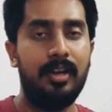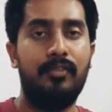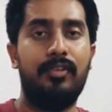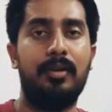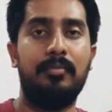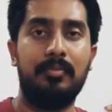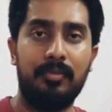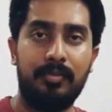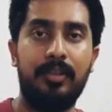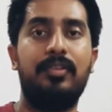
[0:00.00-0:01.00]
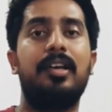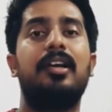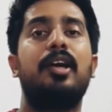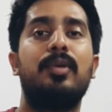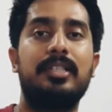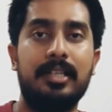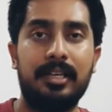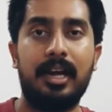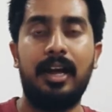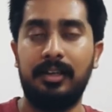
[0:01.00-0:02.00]
from different
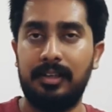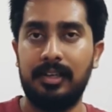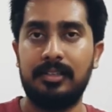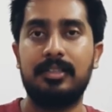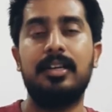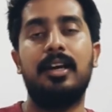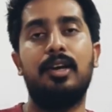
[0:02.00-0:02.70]
linguistic angles,